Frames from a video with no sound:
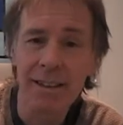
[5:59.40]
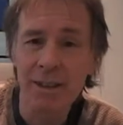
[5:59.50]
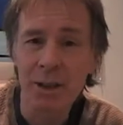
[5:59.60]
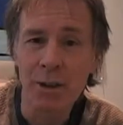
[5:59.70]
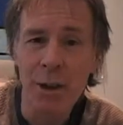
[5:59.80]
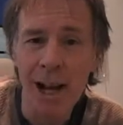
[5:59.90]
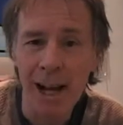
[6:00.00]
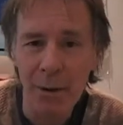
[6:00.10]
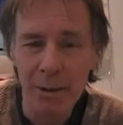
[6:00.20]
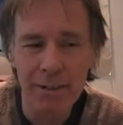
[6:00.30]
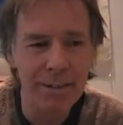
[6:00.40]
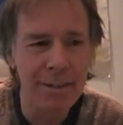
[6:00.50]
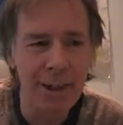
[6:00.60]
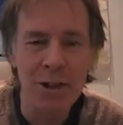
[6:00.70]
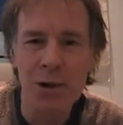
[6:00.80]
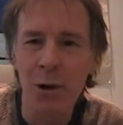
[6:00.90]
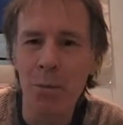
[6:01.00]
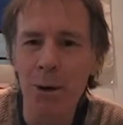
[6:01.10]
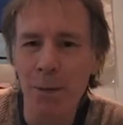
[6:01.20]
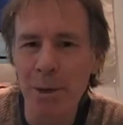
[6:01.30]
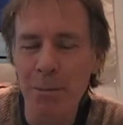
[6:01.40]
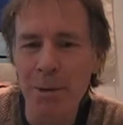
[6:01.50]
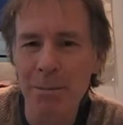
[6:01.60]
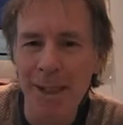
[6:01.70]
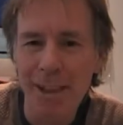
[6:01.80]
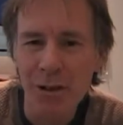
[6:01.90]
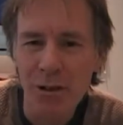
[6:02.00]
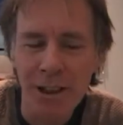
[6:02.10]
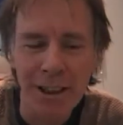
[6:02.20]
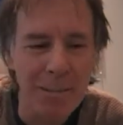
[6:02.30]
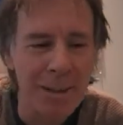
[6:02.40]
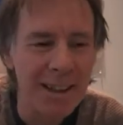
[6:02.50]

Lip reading: don't know how, a store popped up in my dream,